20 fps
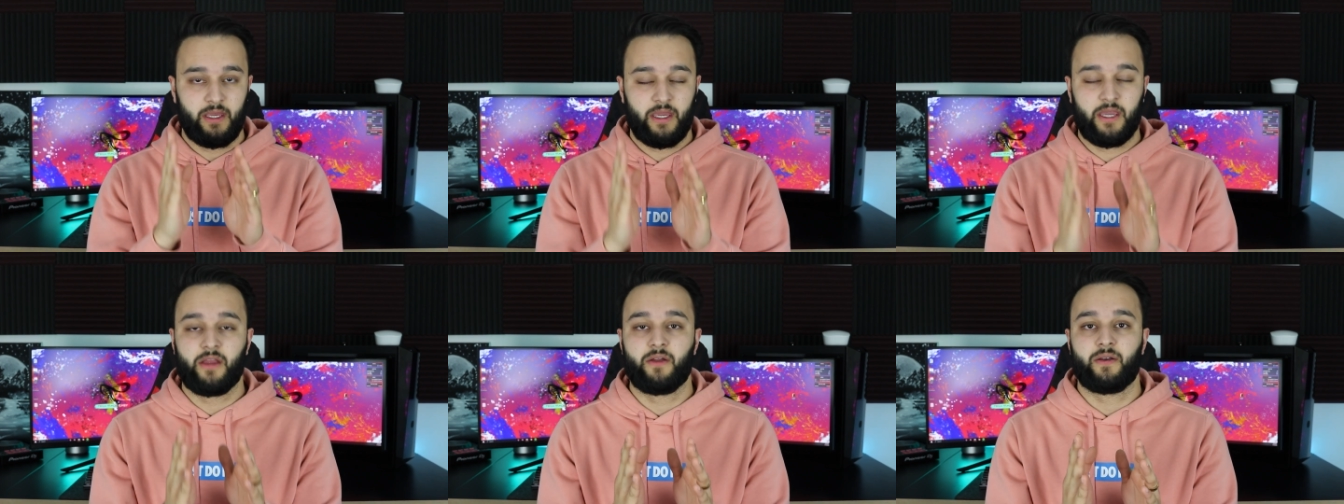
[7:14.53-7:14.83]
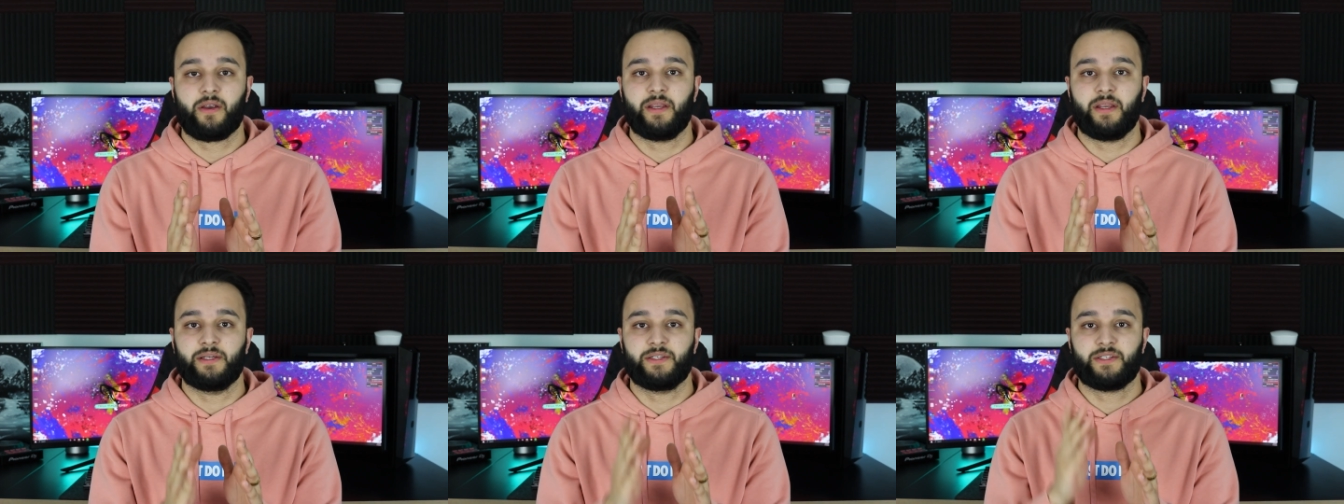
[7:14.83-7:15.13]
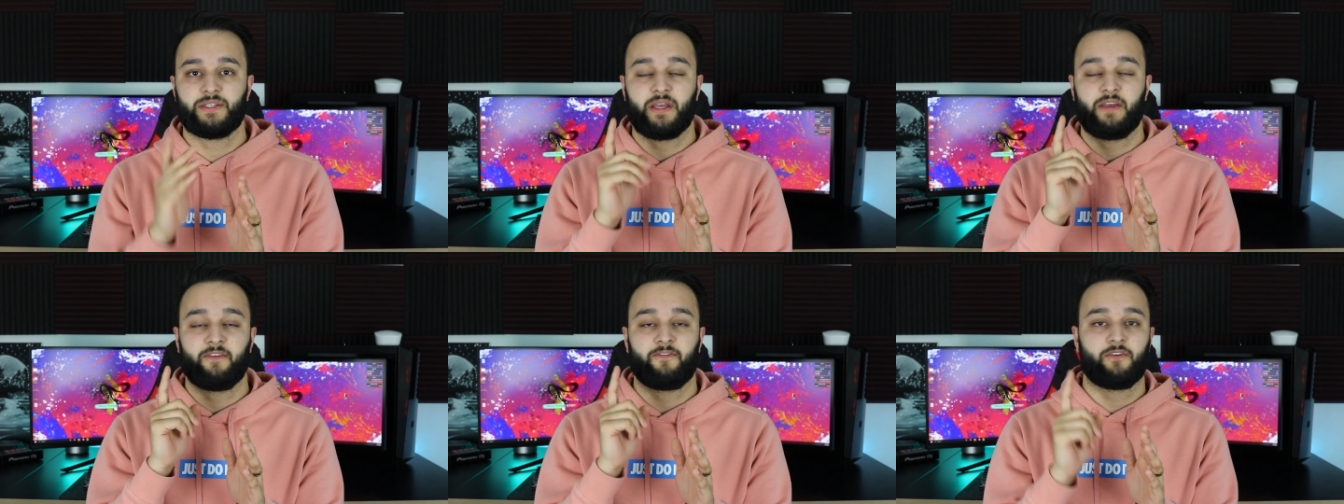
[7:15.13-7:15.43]
here it
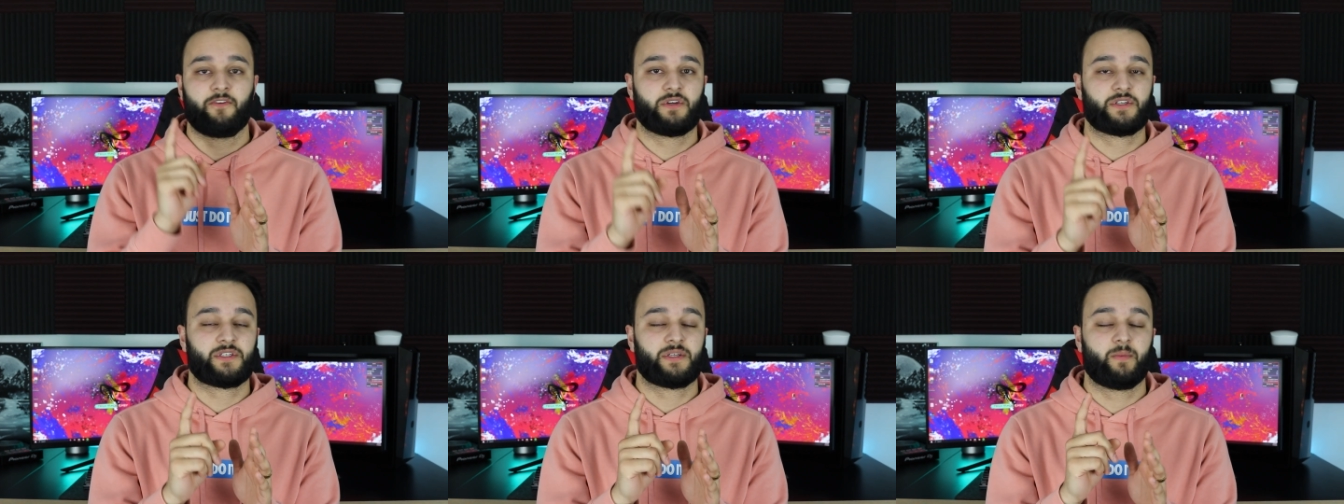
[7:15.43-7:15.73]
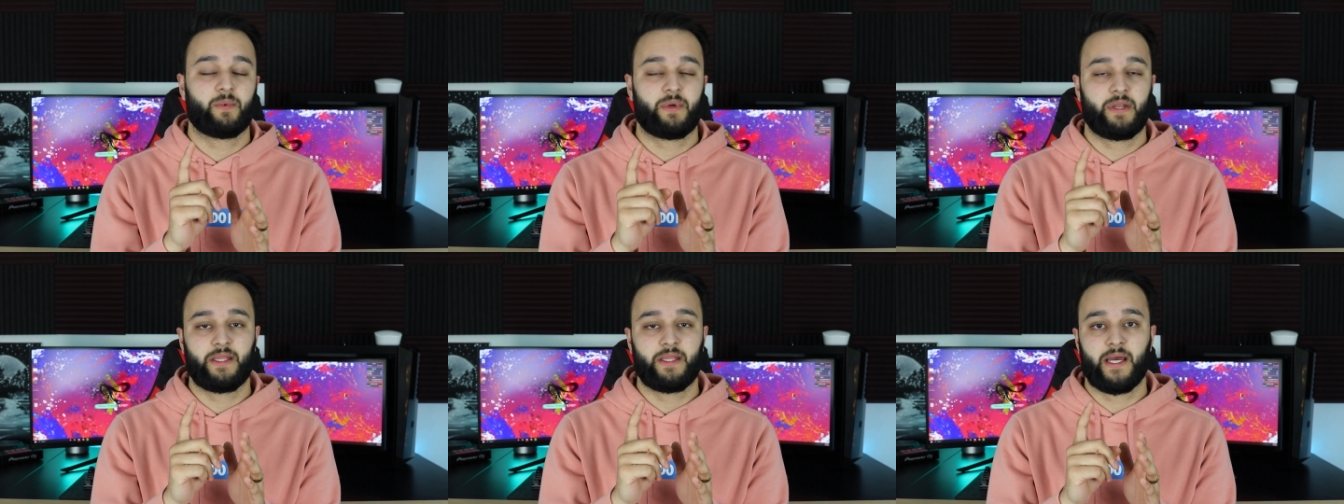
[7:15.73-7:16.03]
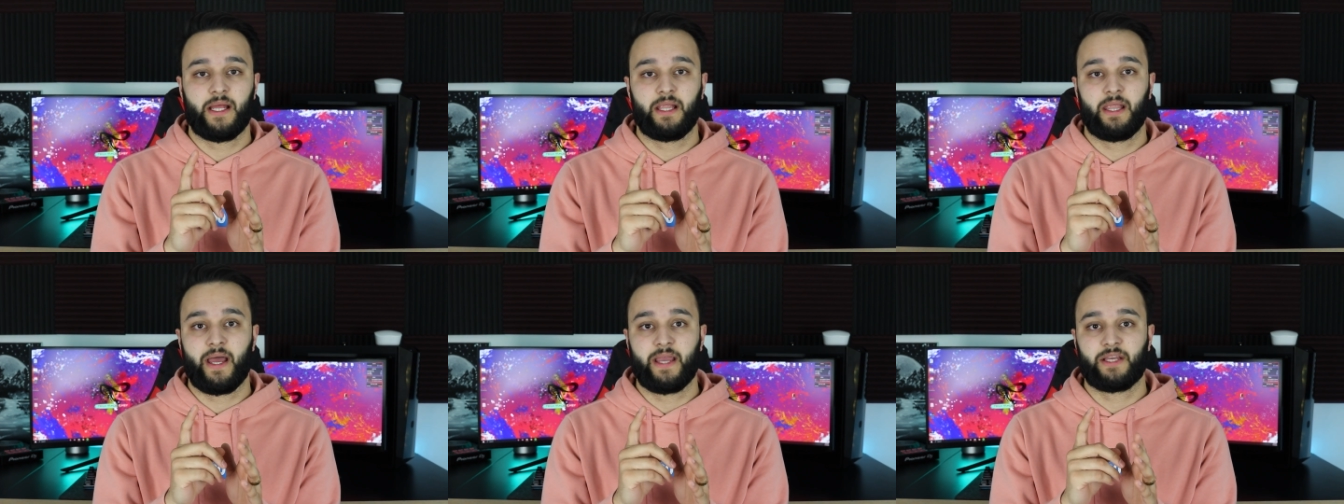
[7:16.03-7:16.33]
is. If you're somebody
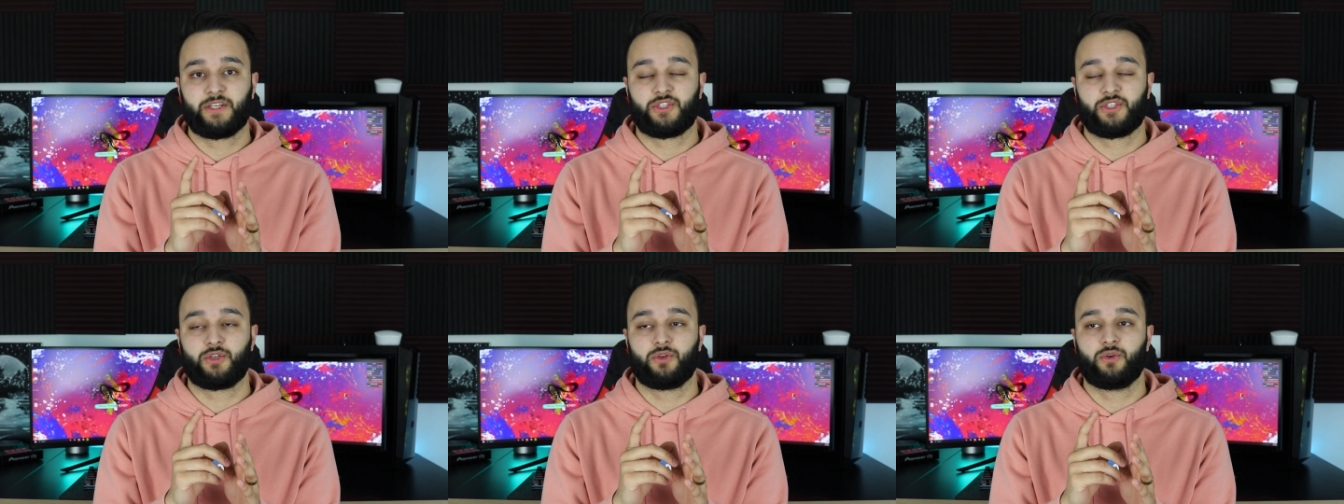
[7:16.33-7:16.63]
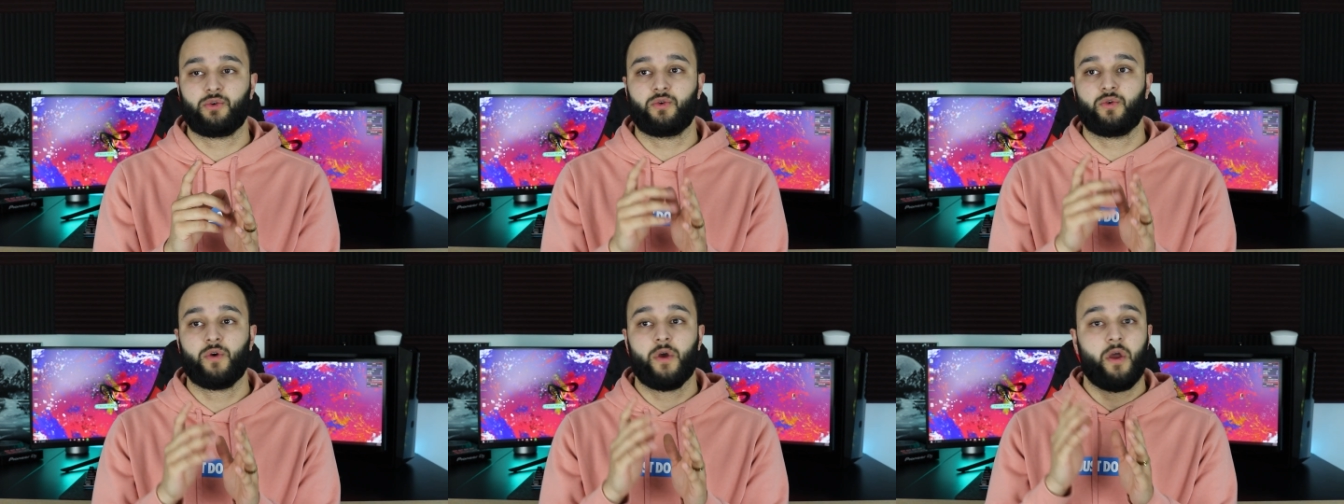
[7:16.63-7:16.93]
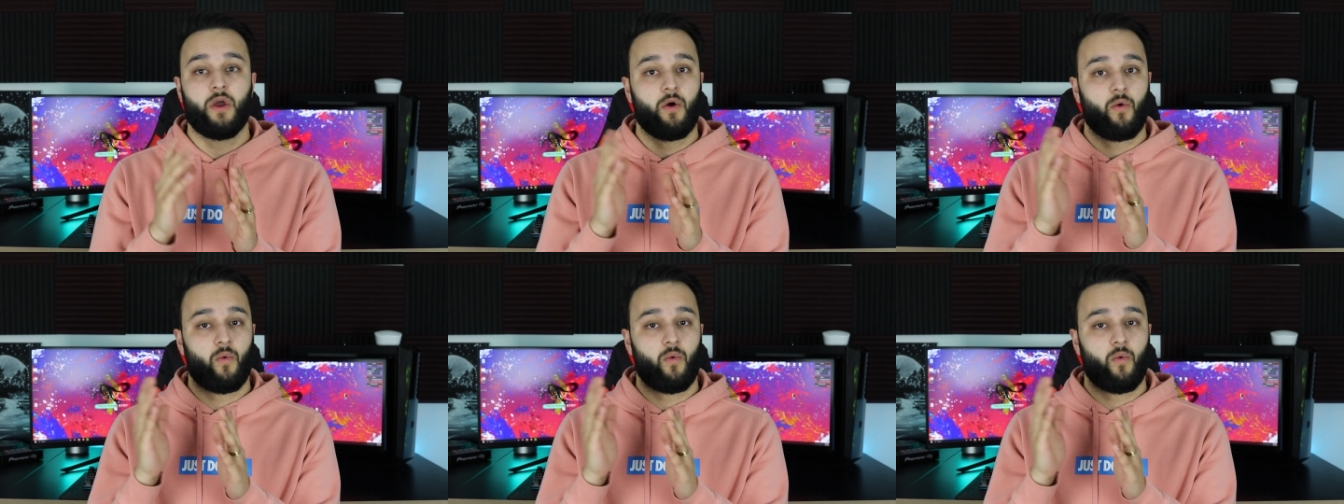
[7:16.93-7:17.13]
that likes to